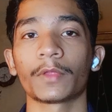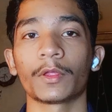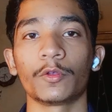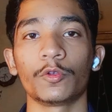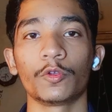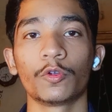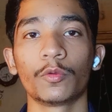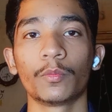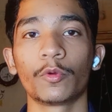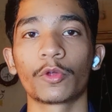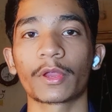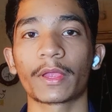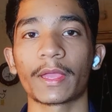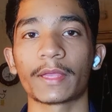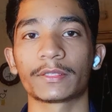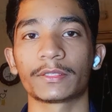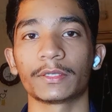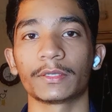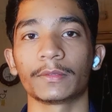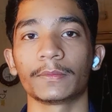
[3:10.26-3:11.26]
No more
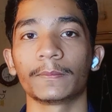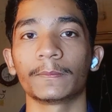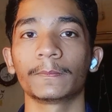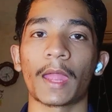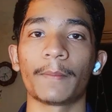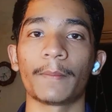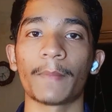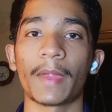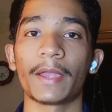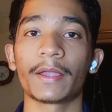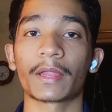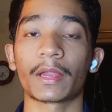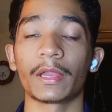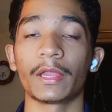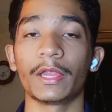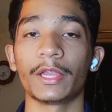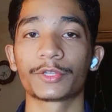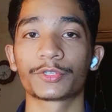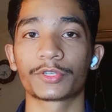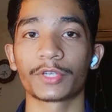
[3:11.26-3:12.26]
guessing. And mentally,
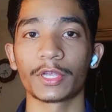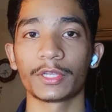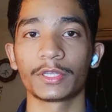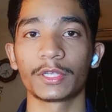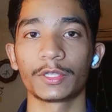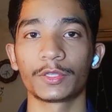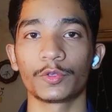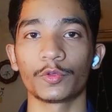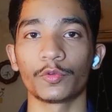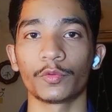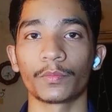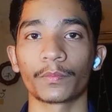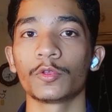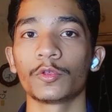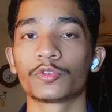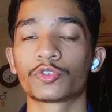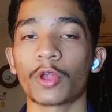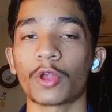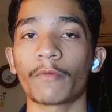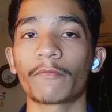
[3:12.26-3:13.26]
it changes you. To
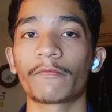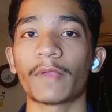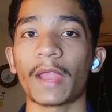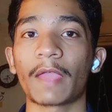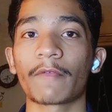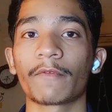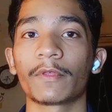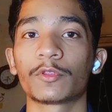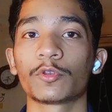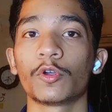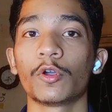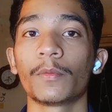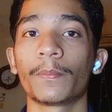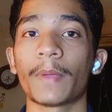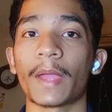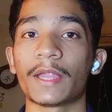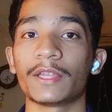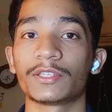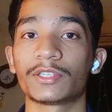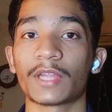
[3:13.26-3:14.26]
stop flying with hope
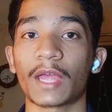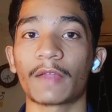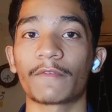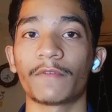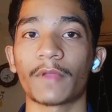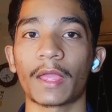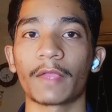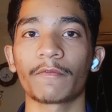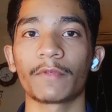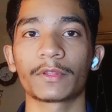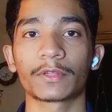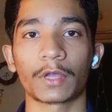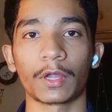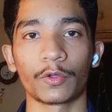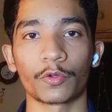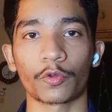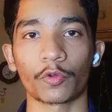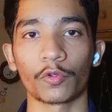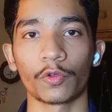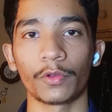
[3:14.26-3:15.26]
and start flying with
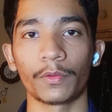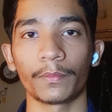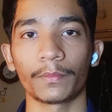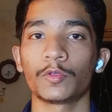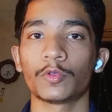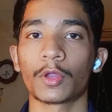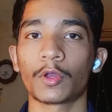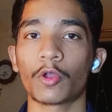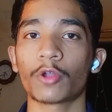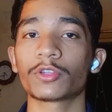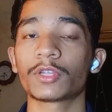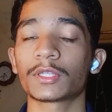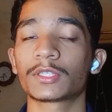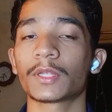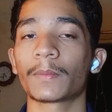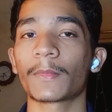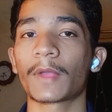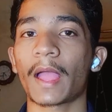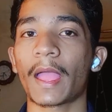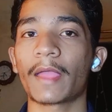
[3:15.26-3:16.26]
control. We are not just
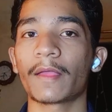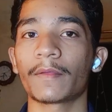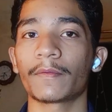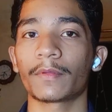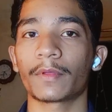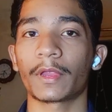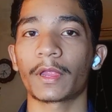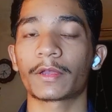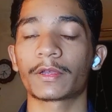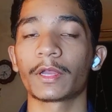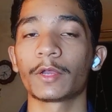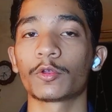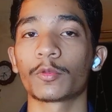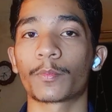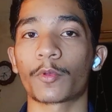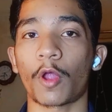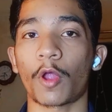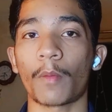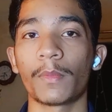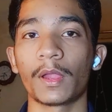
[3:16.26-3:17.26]
some guy reacting to
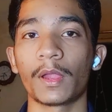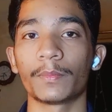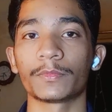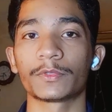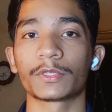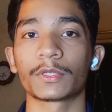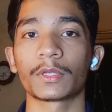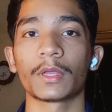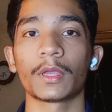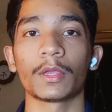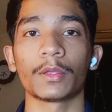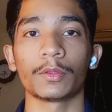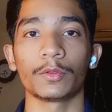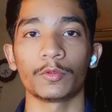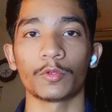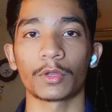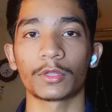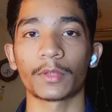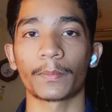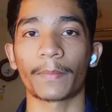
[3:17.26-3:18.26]
problems.
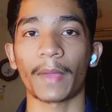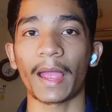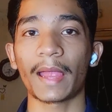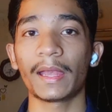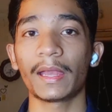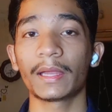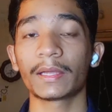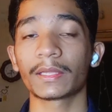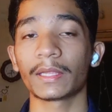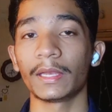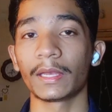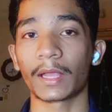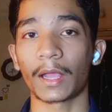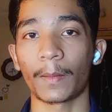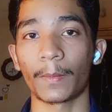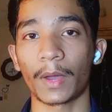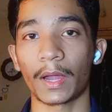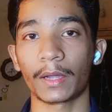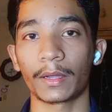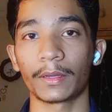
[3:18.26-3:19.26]
We are the pilot in
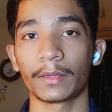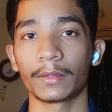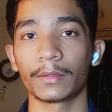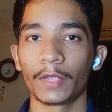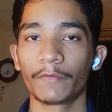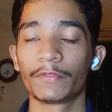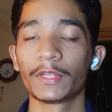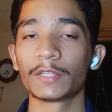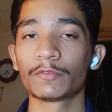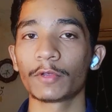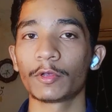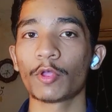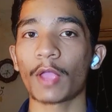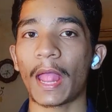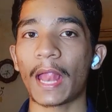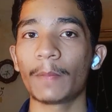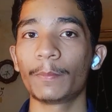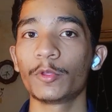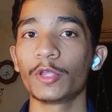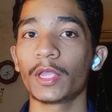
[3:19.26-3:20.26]
command. If this video
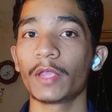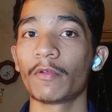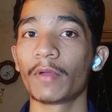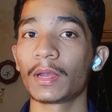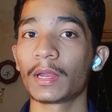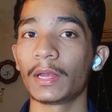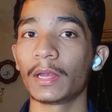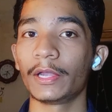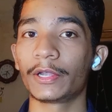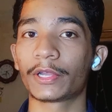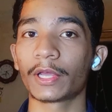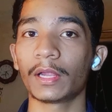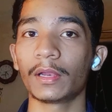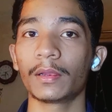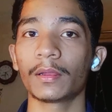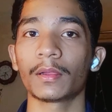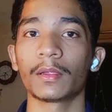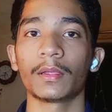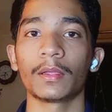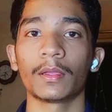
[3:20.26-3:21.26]
helped you even a little,
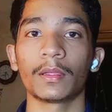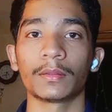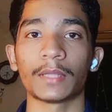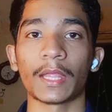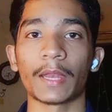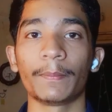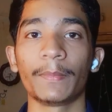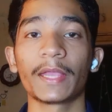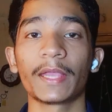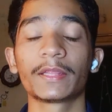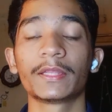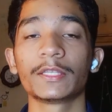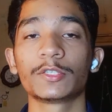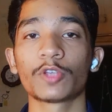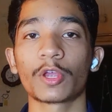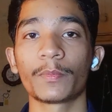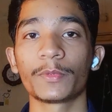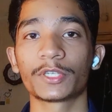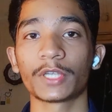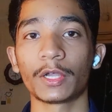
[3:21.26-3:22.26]
then make this
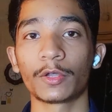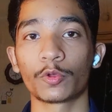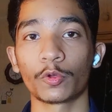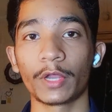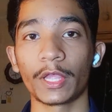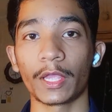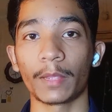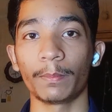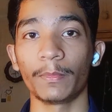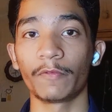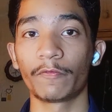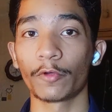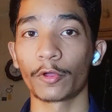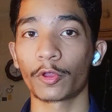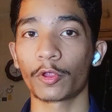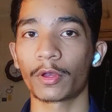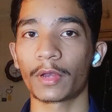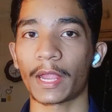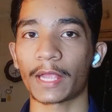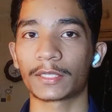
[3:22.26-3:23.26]
your mission today before
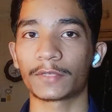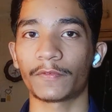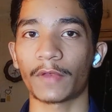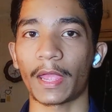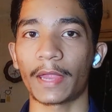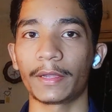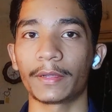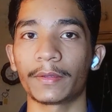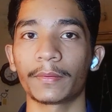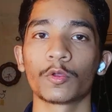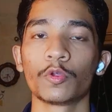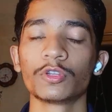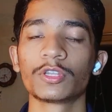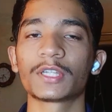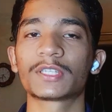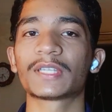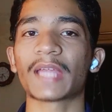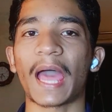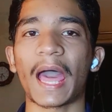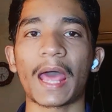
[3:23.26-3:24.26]
your next flight. Don't
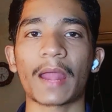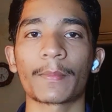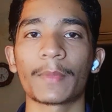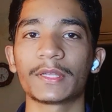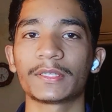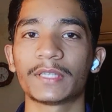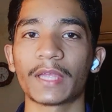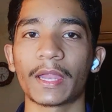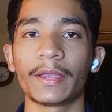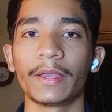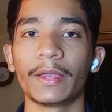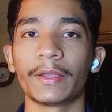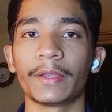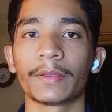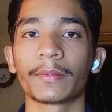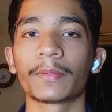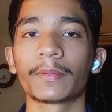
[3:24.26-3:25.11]
just arm and send it.